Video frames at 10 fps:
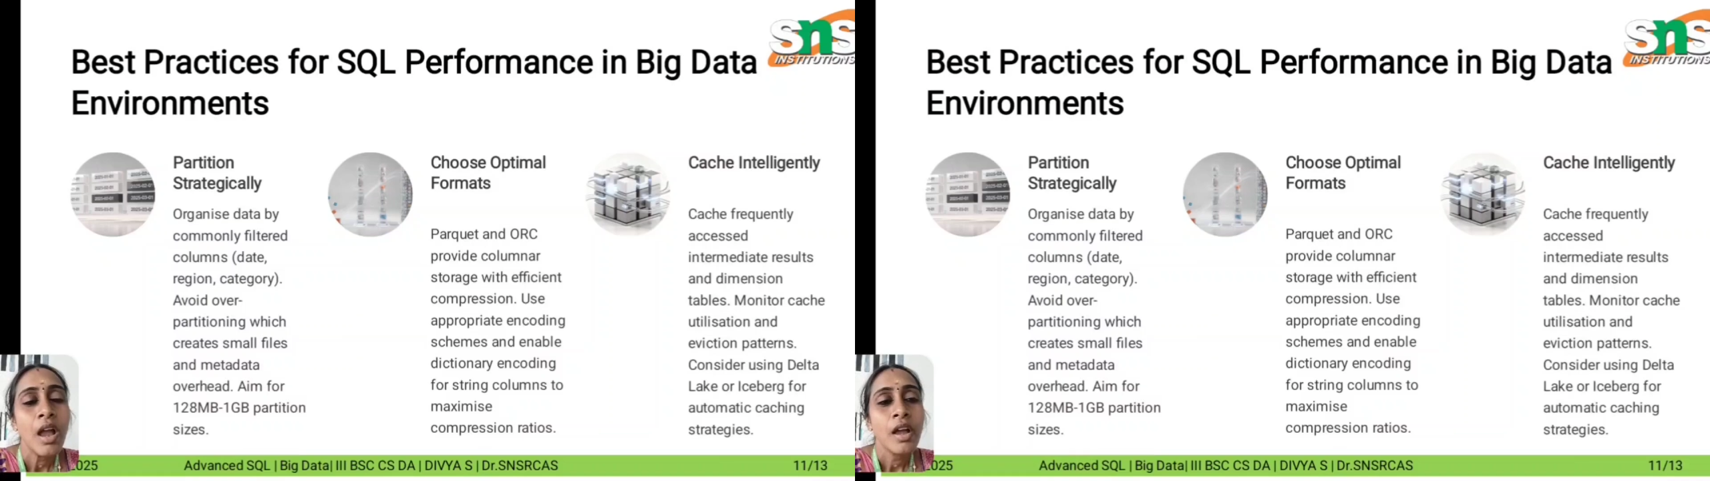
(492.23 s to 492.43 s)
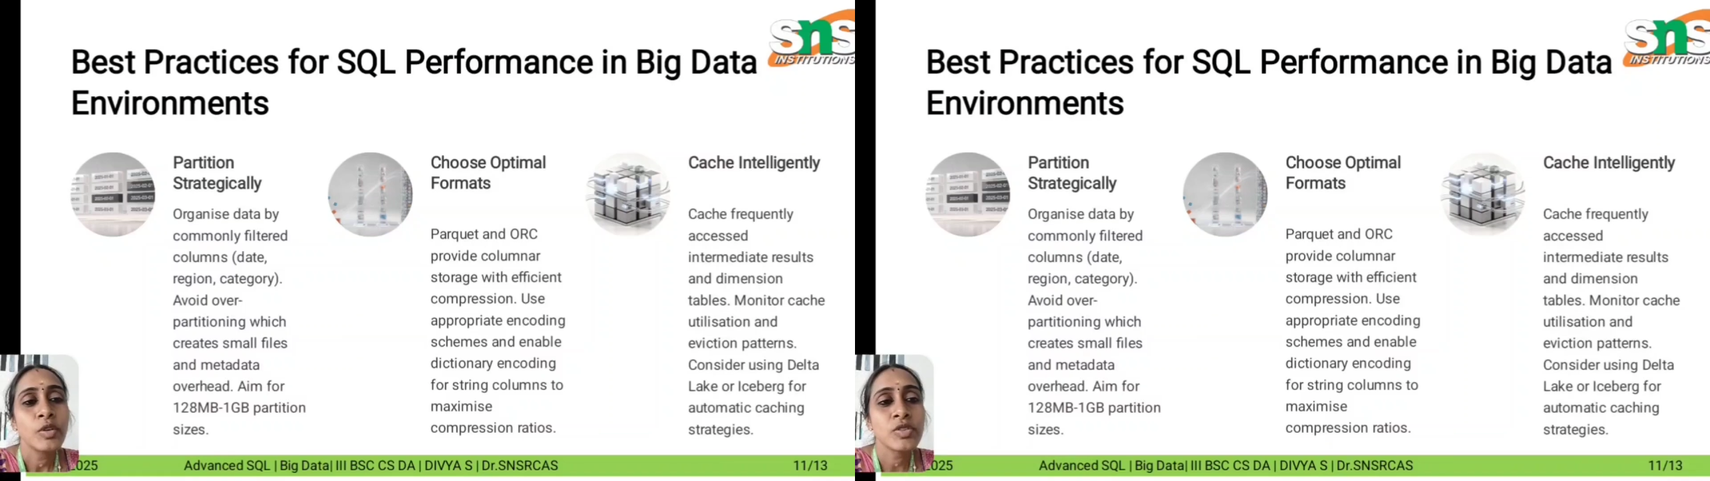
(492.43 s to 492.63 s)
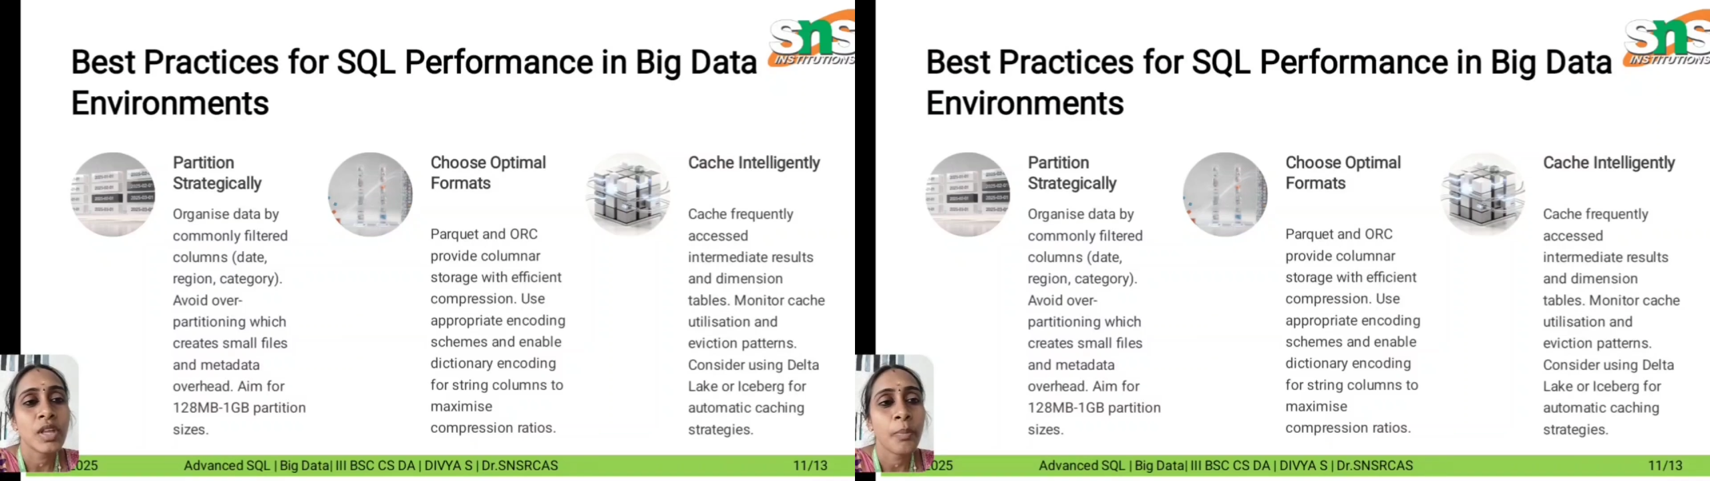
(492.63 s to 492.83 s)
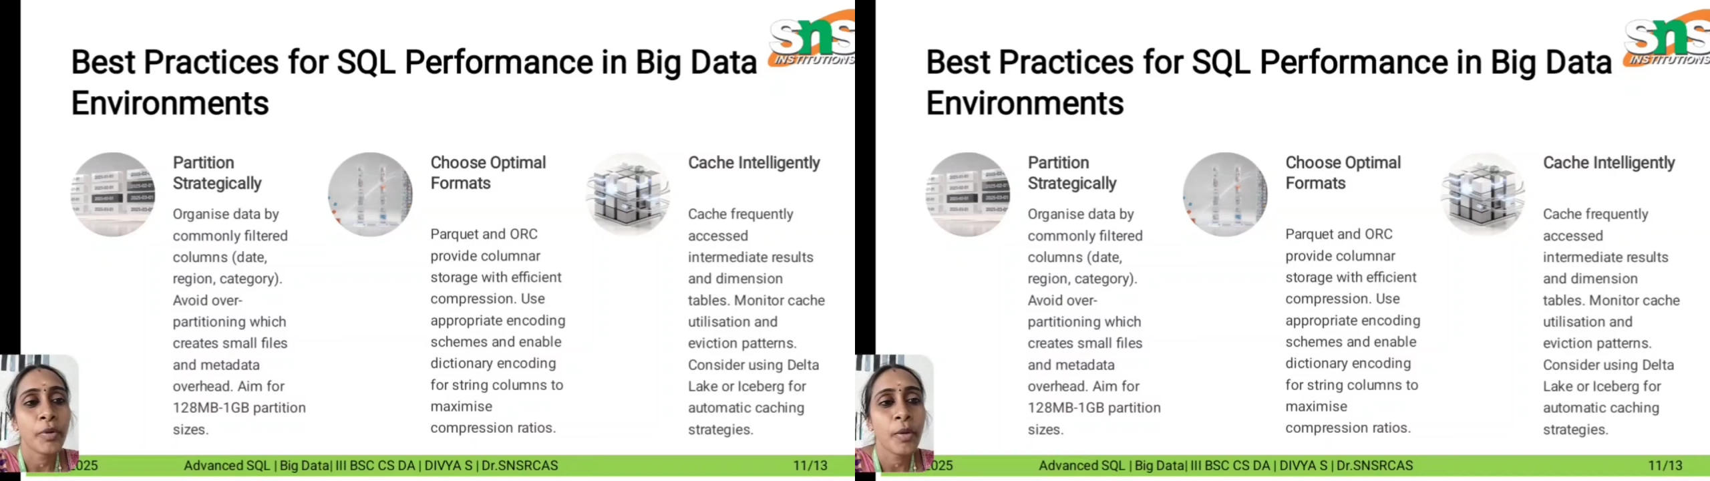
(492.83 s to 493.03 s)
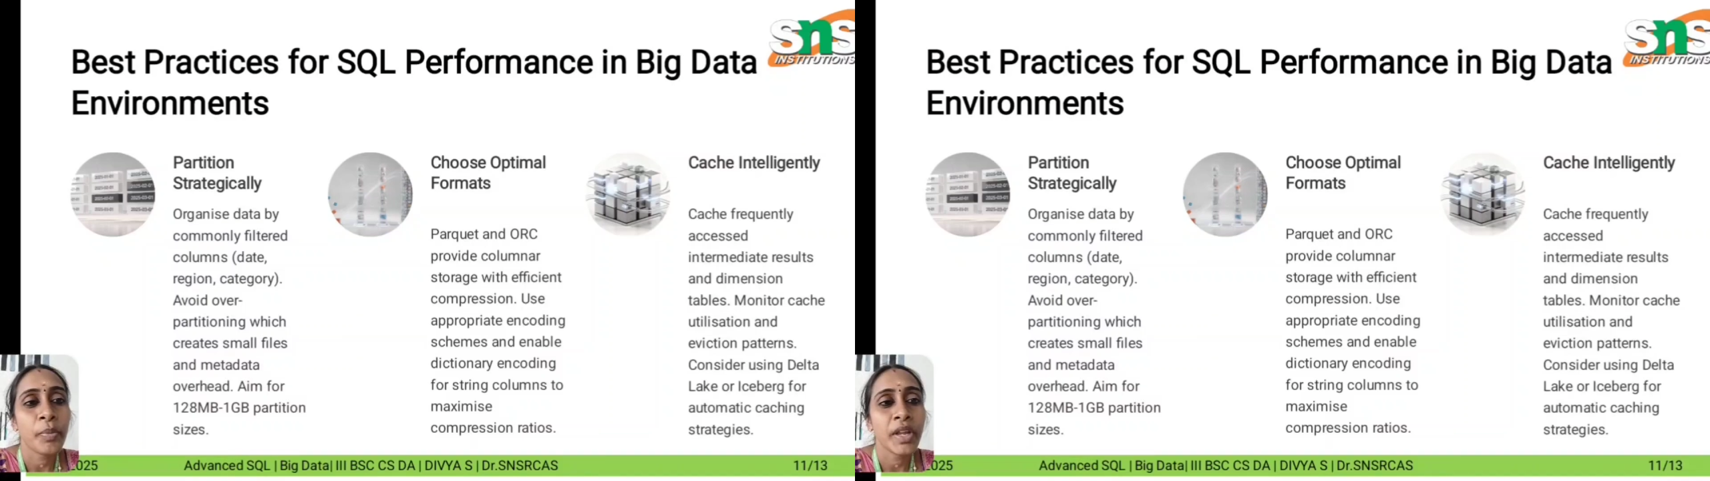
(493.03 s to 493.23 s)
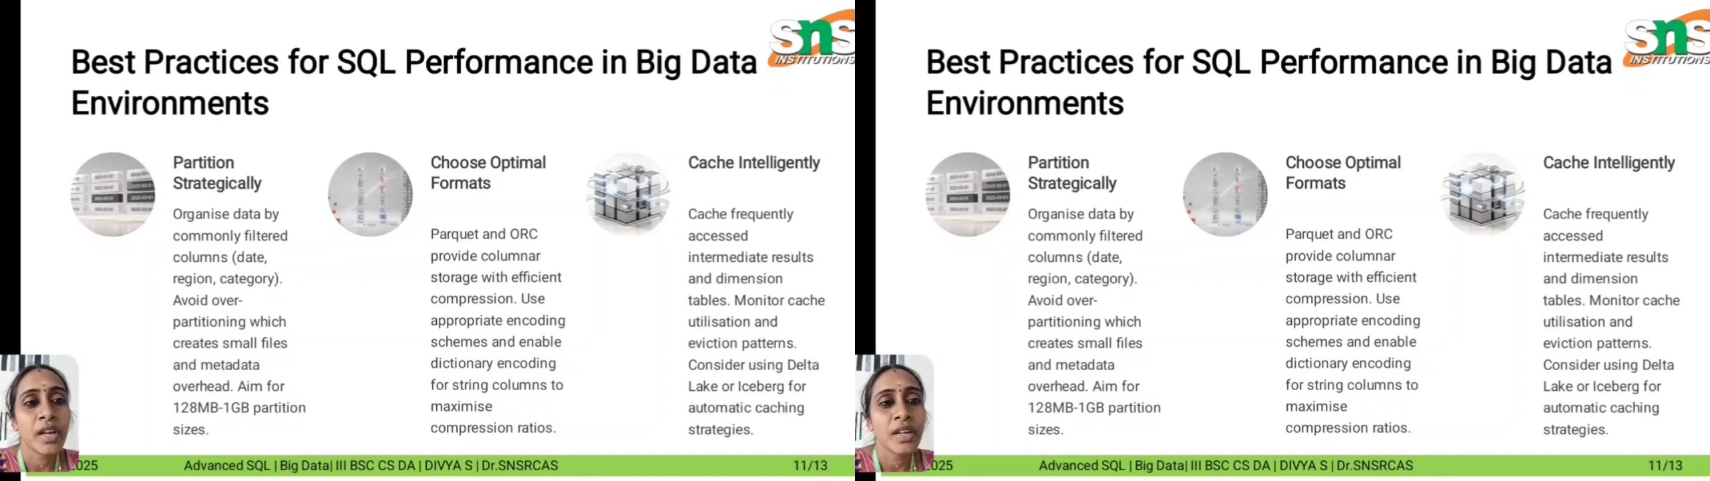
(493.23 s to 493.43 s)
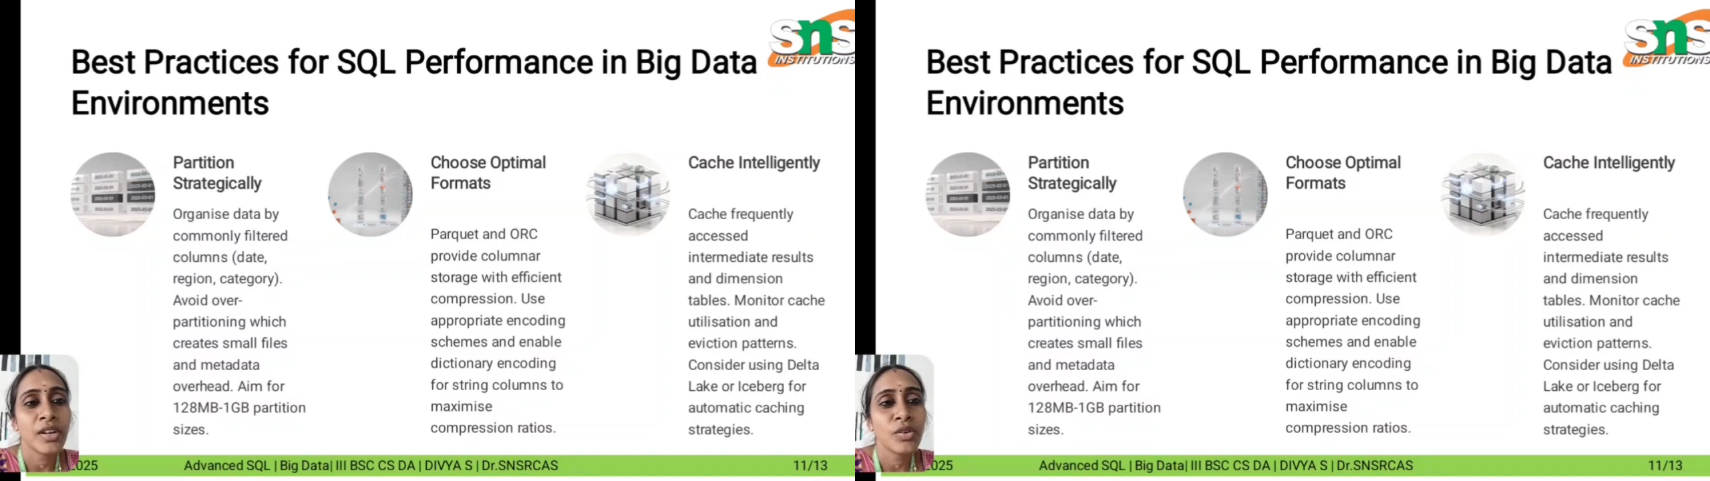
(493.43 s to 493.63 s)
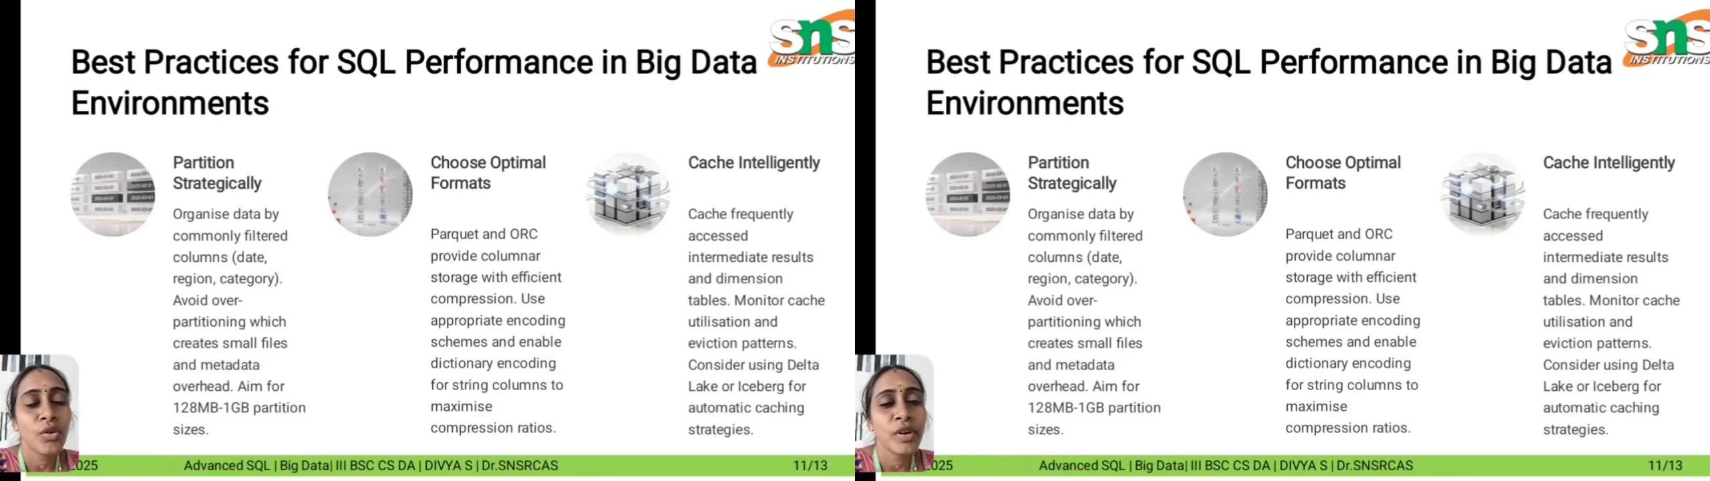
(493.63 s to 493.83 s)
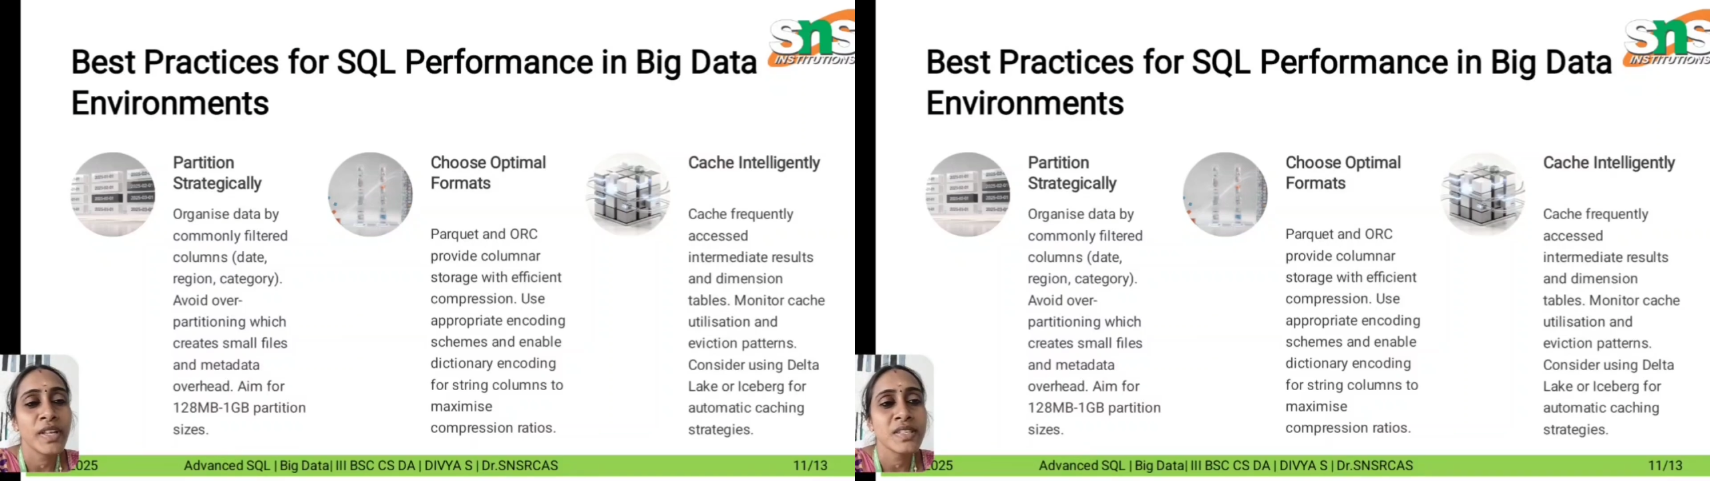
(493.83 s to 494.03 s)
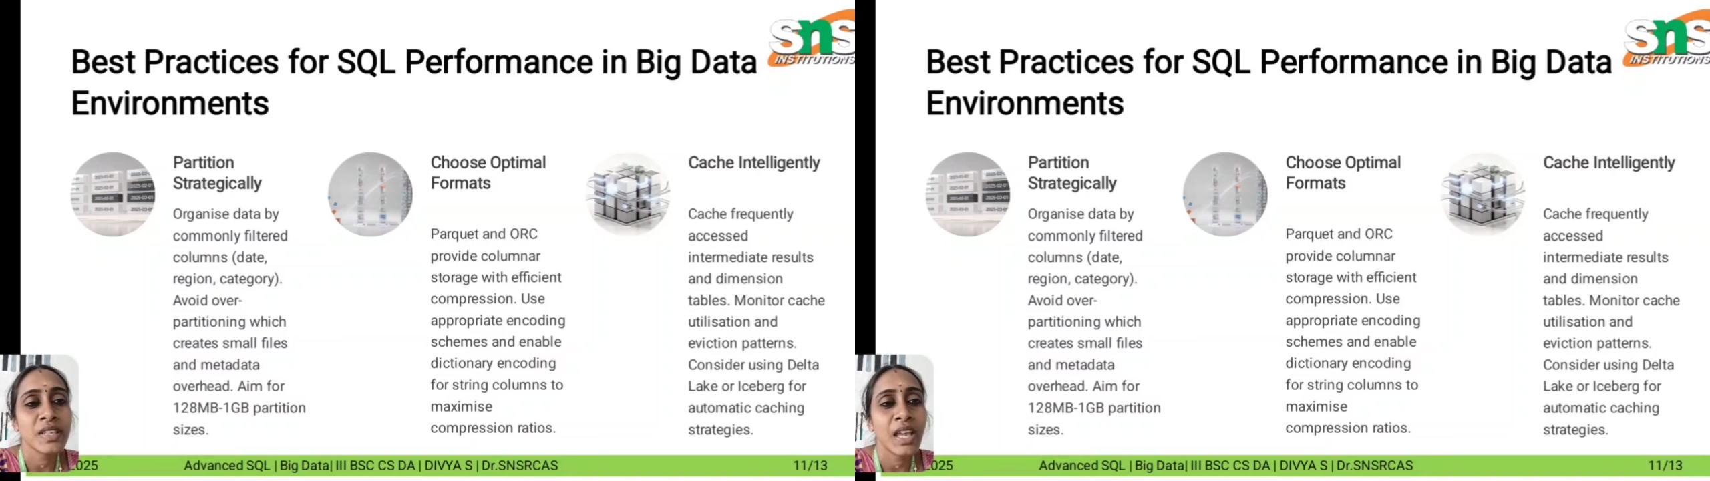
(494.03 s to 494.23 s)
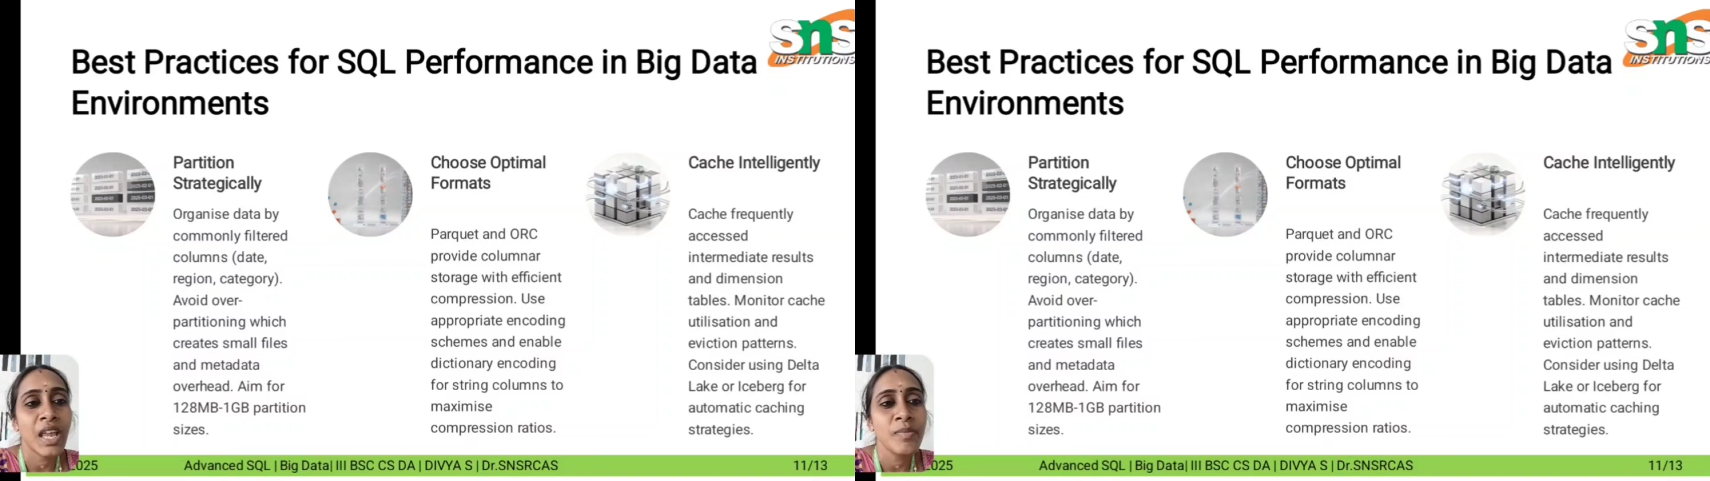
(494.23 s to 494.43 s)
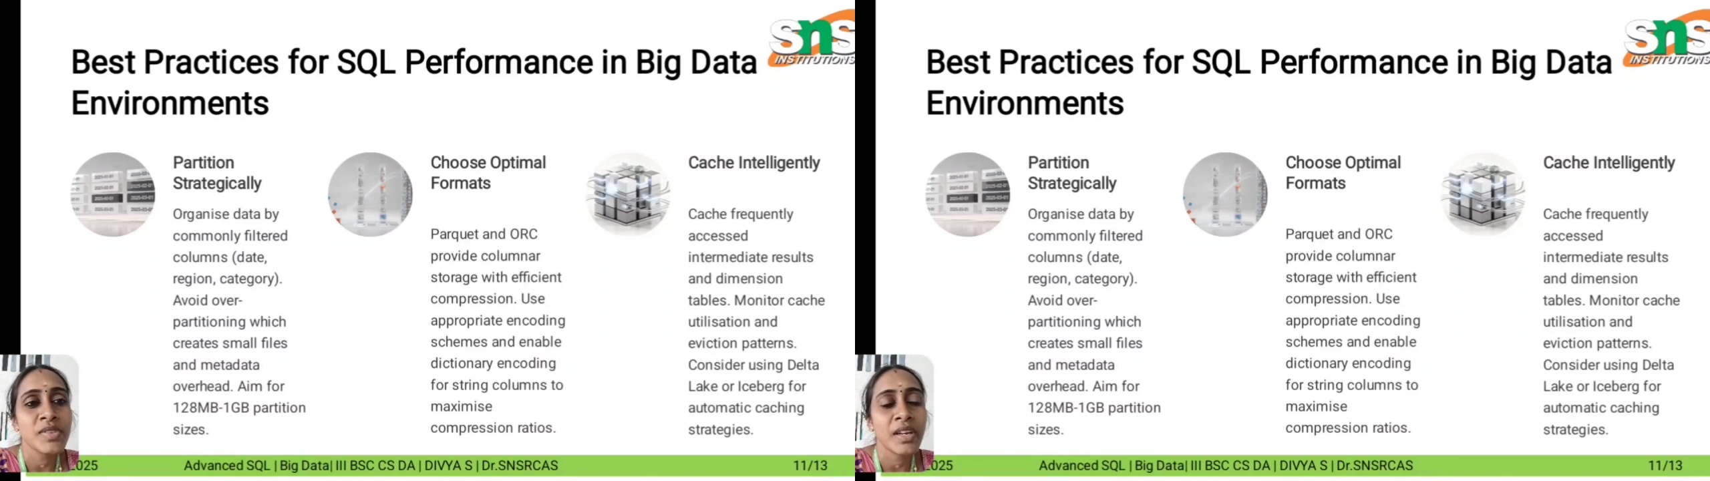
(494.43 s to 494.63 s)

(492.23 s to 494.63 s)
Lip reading: use the appropriate encoding schemes,